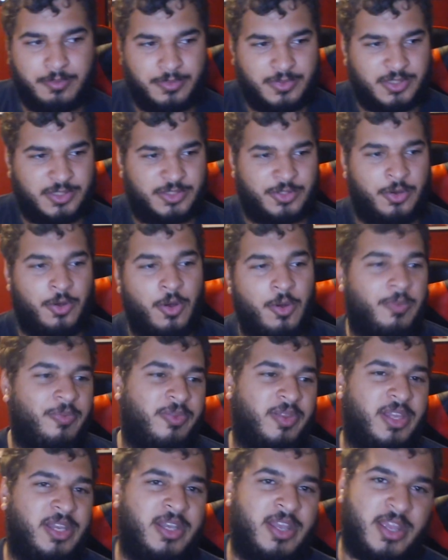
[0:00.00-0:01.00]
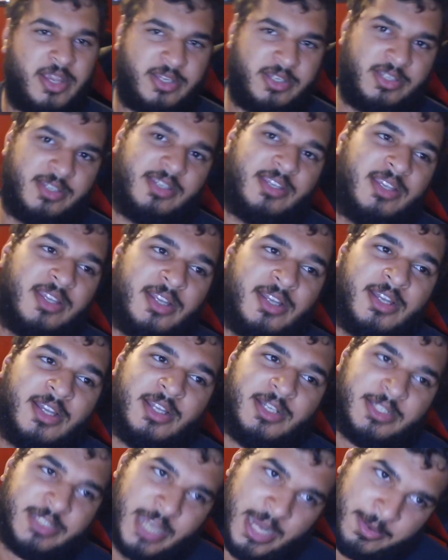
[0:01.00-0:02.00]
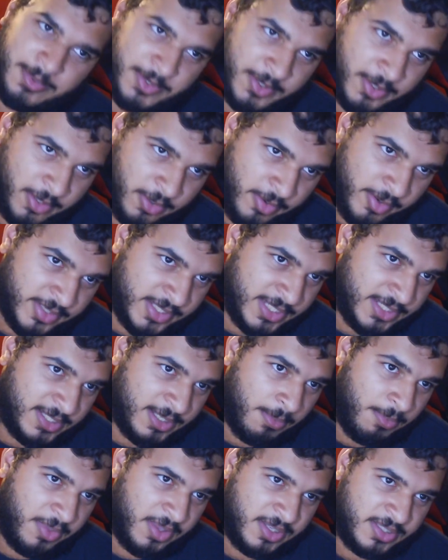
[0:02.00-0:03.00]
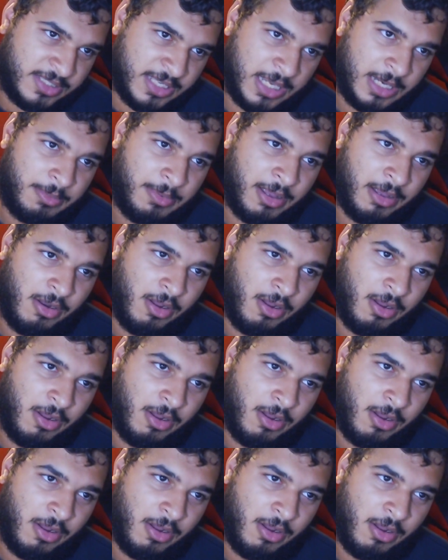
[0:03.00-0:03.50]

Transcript: So hopefully next chapter there isn't something said about,